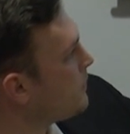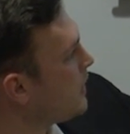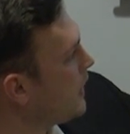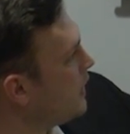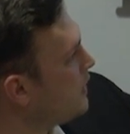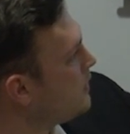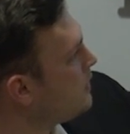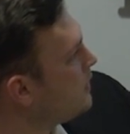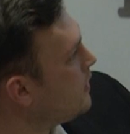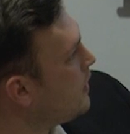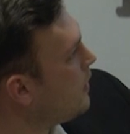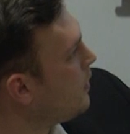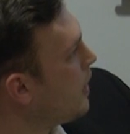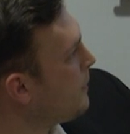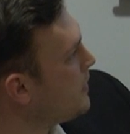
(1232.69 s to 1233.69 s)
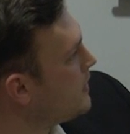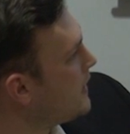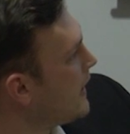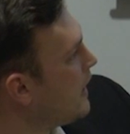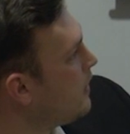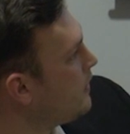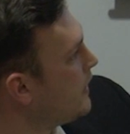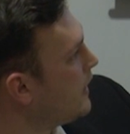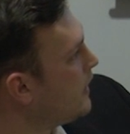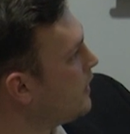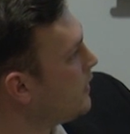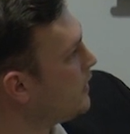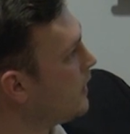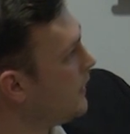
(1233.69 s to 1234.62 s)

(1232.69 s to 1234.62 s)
kind of up and down there.